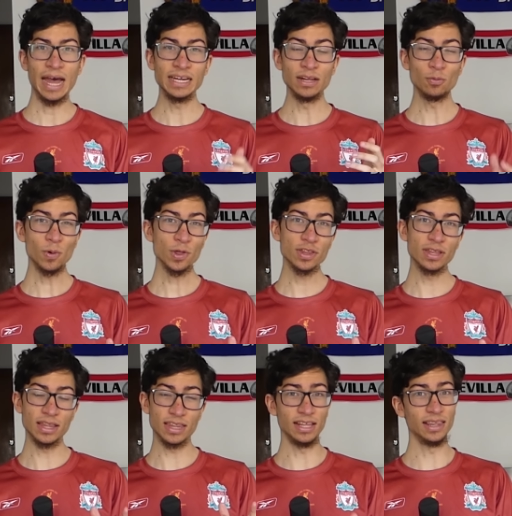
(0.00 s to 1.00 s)
And it wasn't
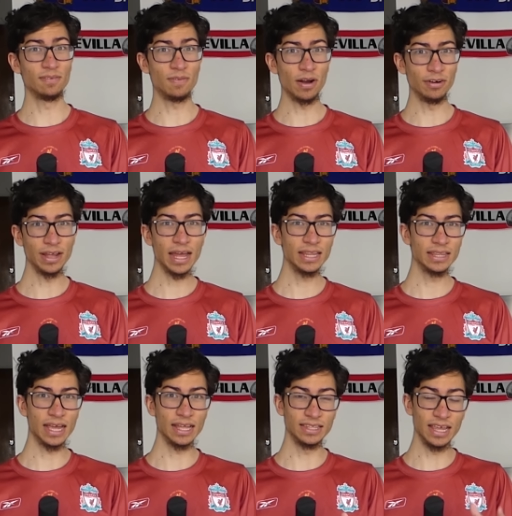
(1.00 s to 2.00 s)
until the very end
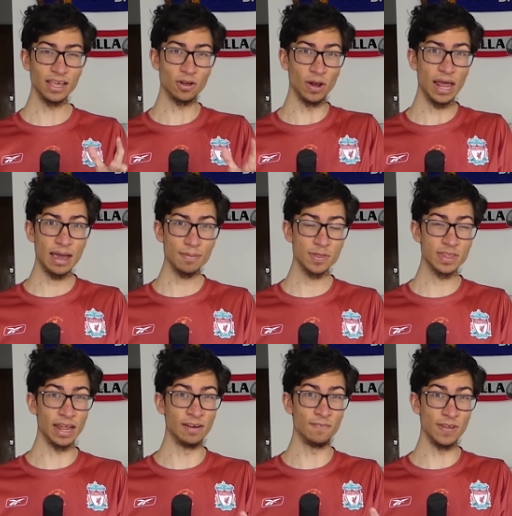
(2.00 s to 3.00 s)
that they collapsed
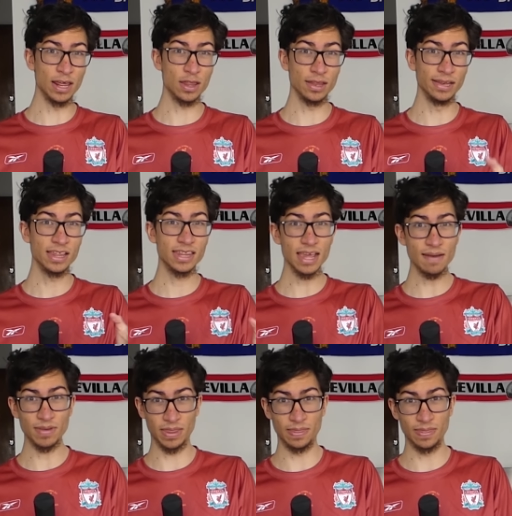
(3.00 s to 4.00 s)
and finished in
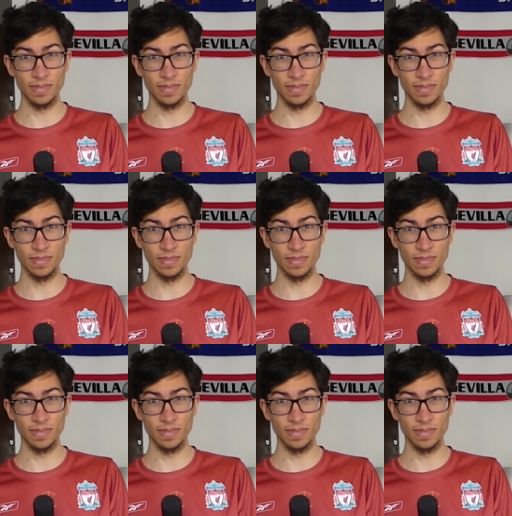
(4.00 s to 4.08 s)
7th.